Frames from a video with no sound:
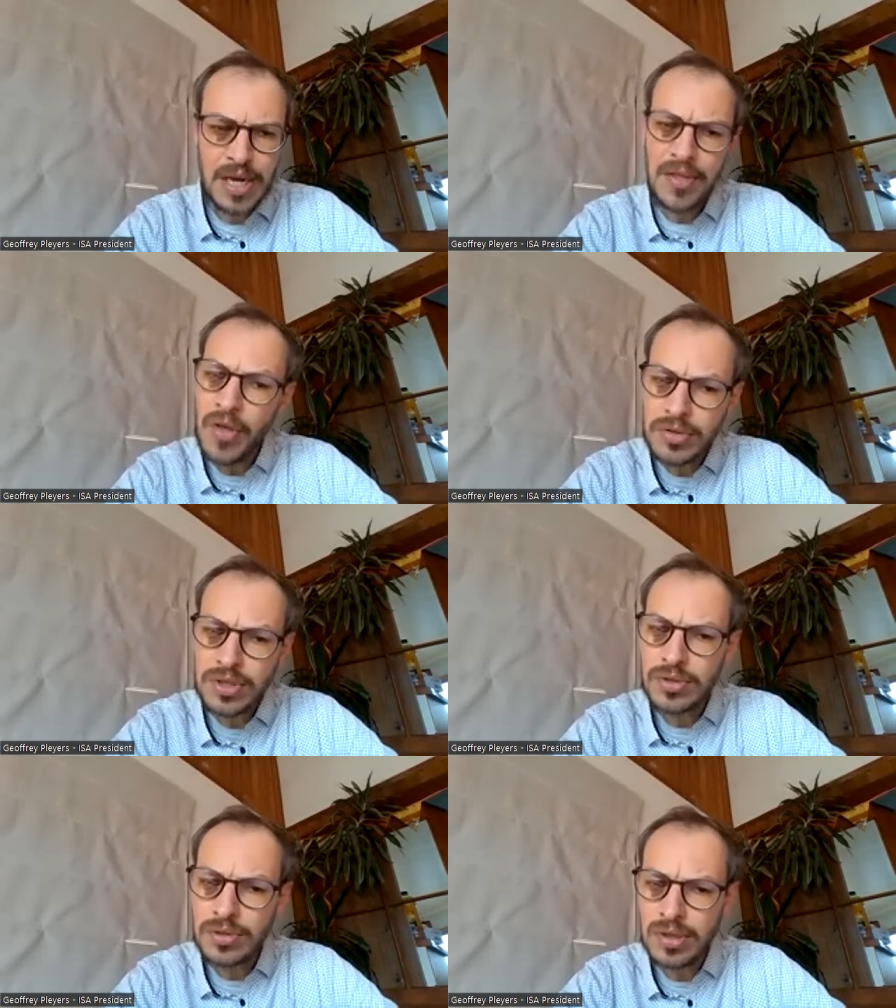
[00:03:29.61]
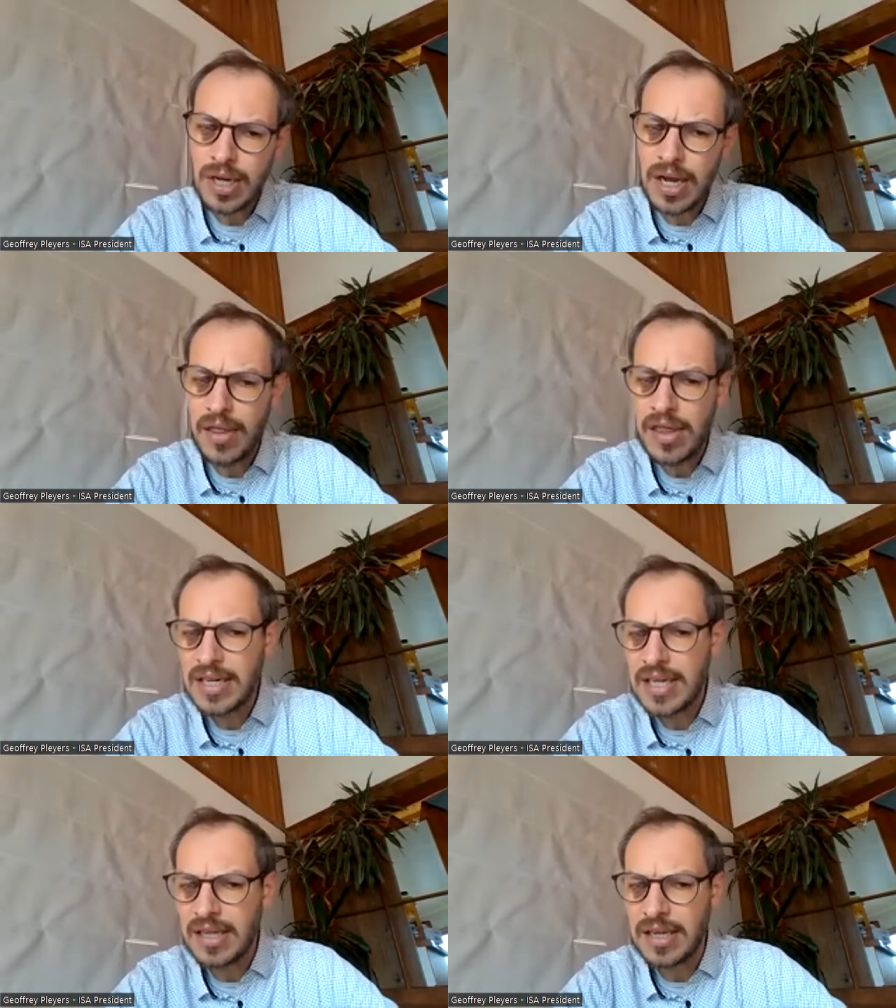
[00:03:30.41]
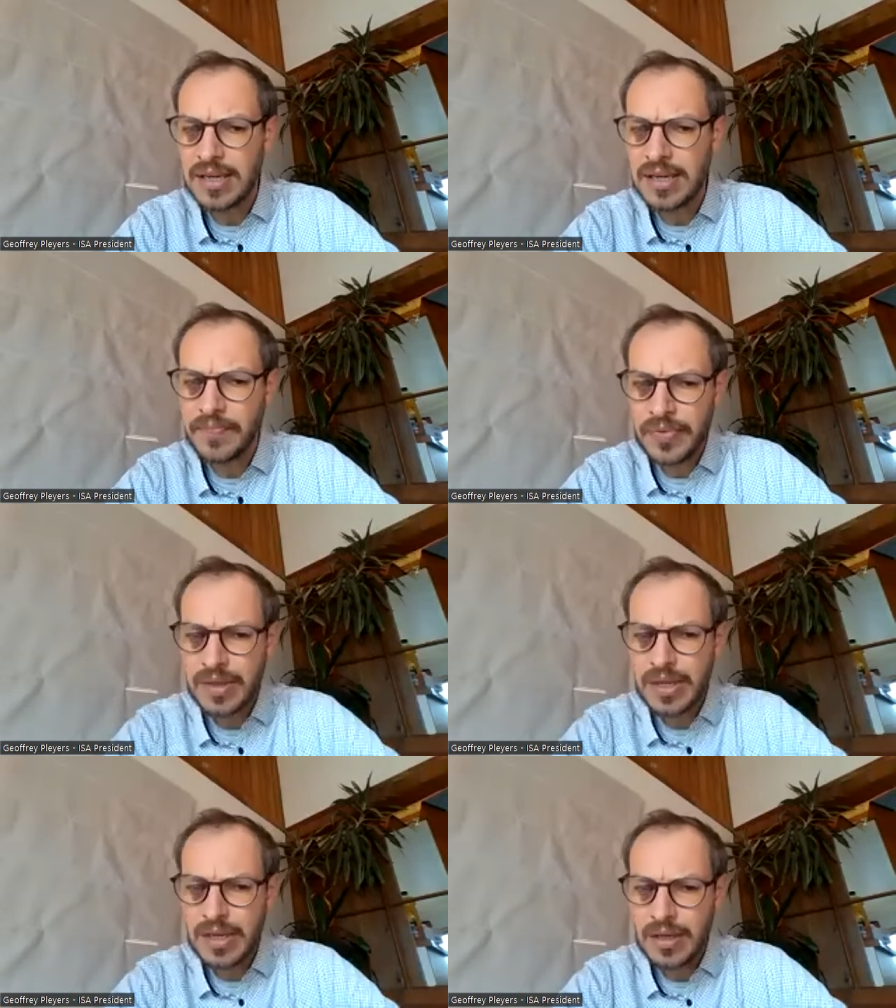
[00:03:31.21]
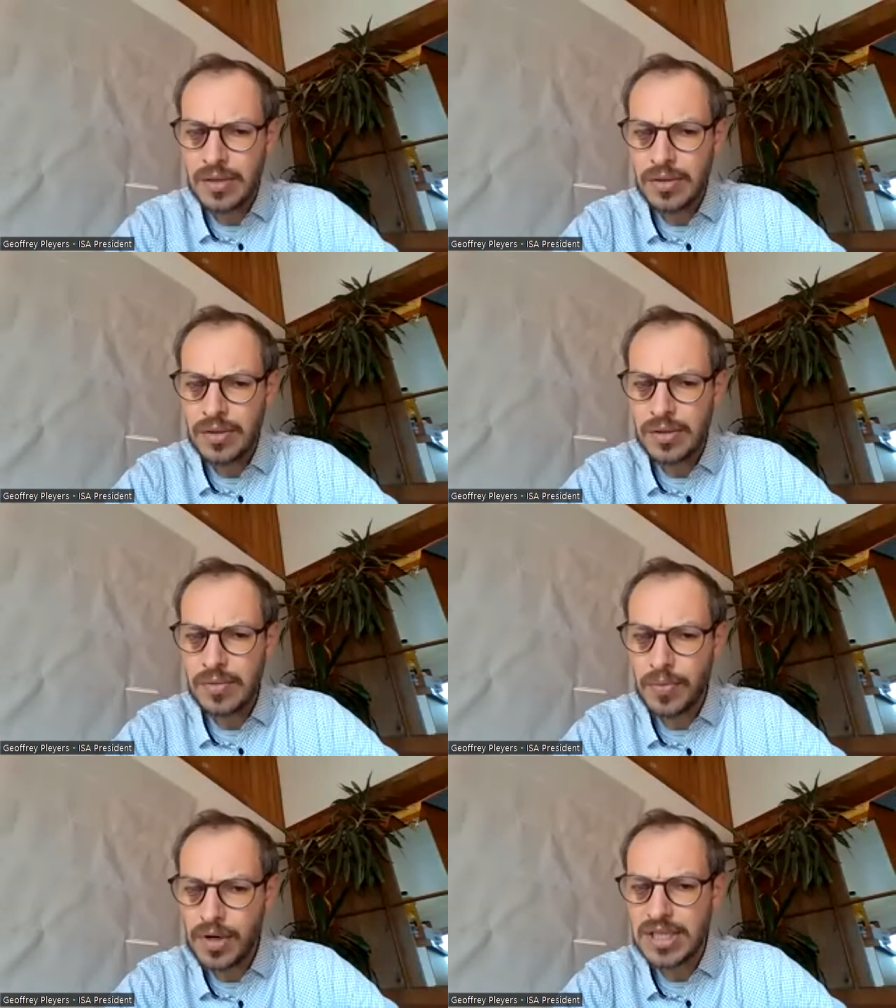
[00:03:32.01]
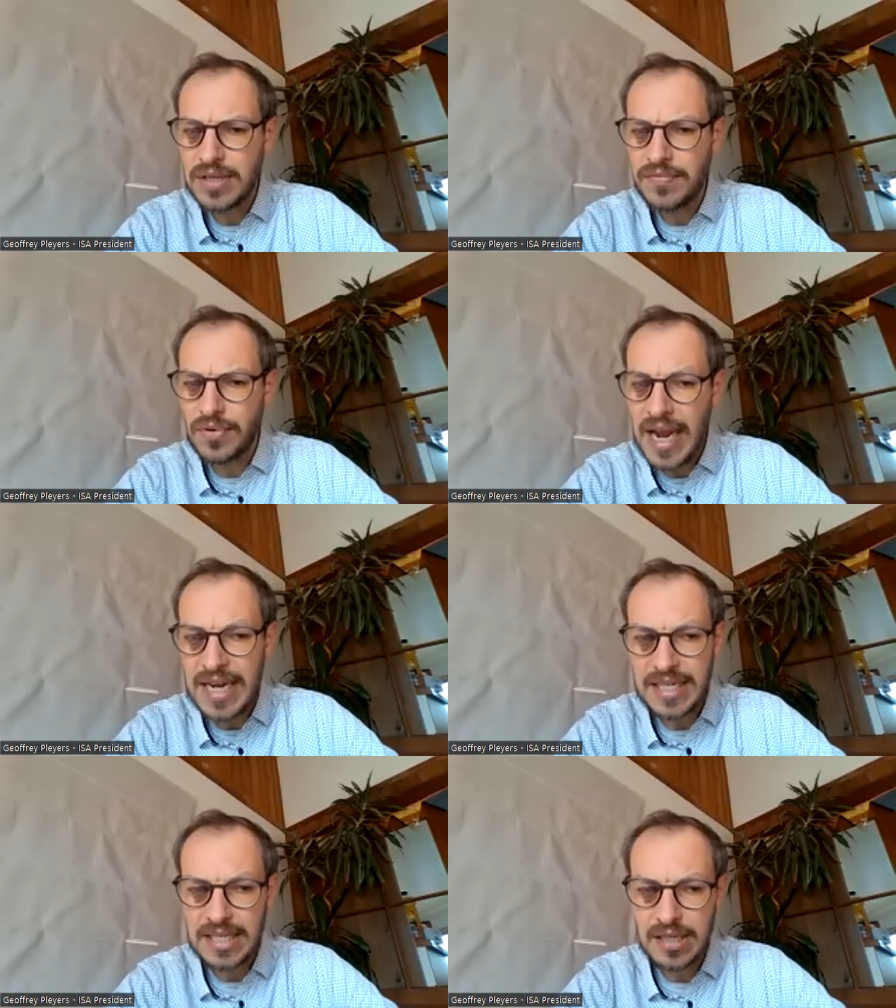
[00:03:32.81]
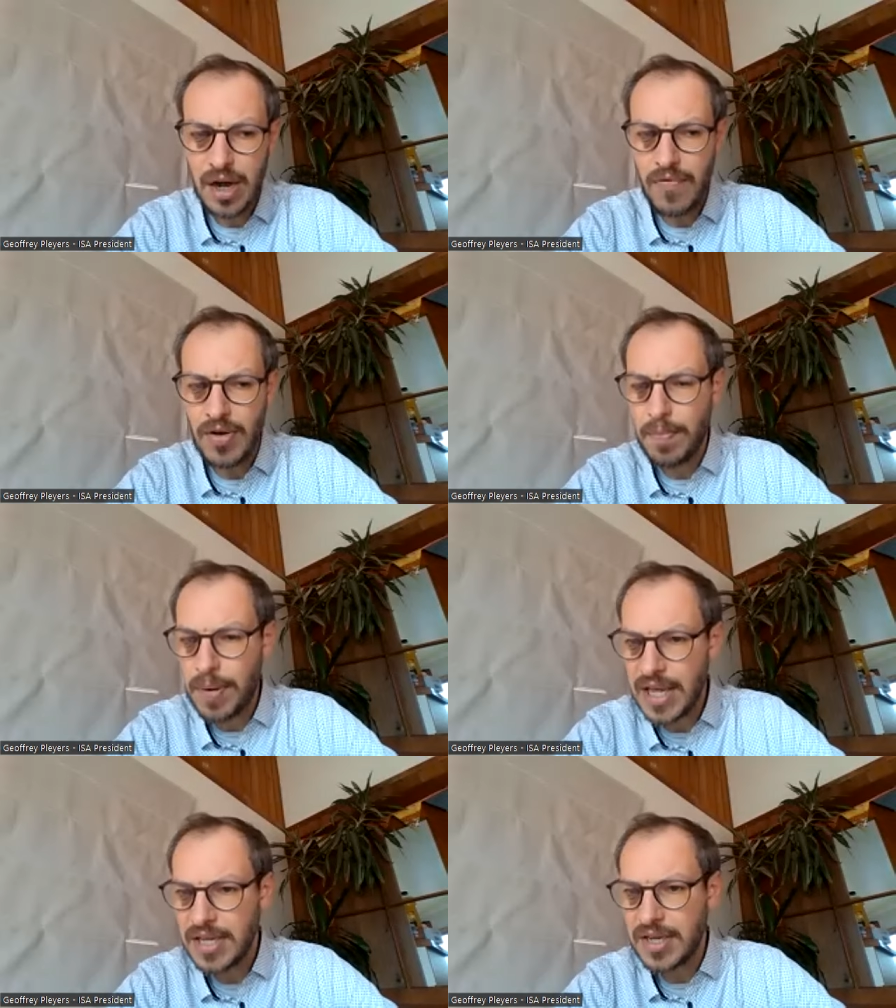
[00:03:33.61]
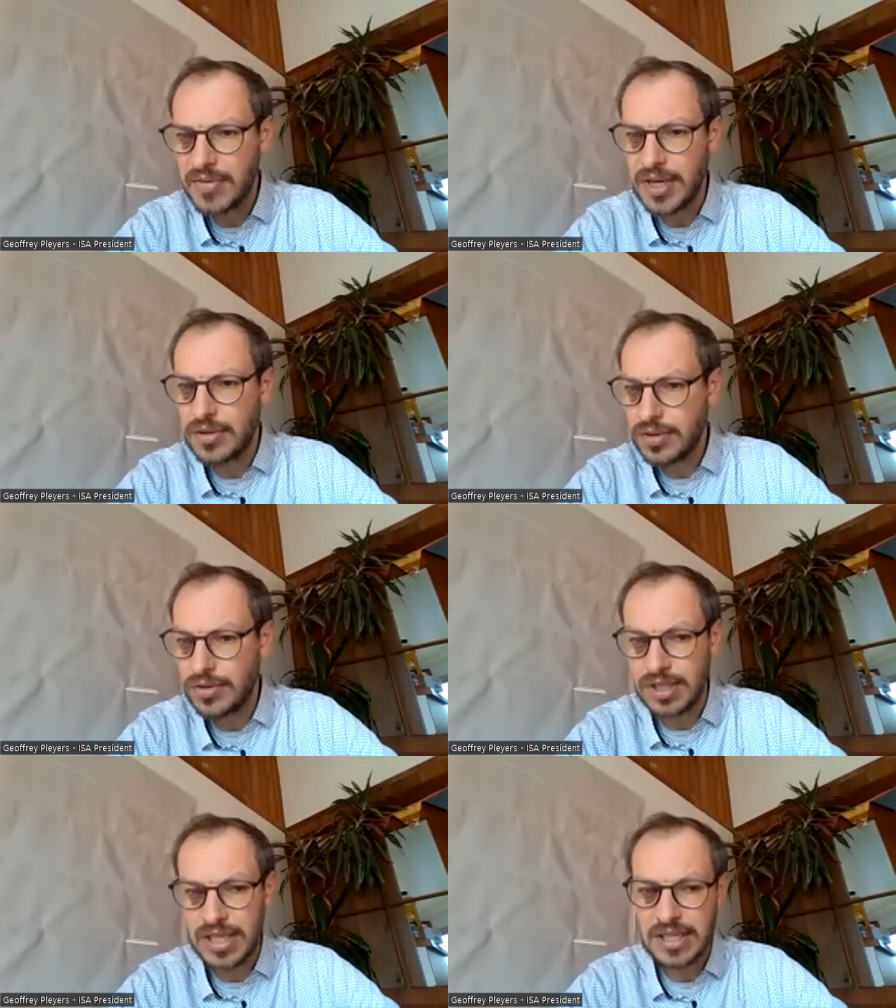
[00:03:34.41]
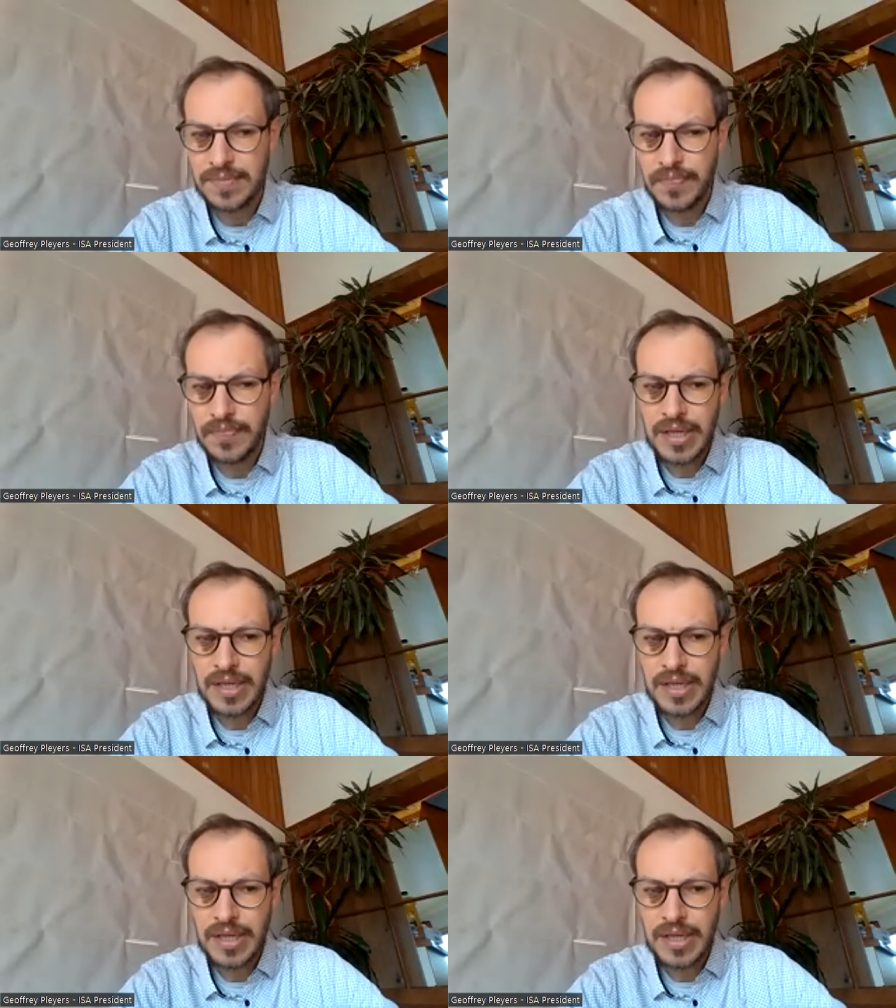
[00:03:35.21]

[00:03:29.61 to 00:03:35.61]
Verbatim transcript: And also, I think that uh, the progressive rise of a planetary consciousness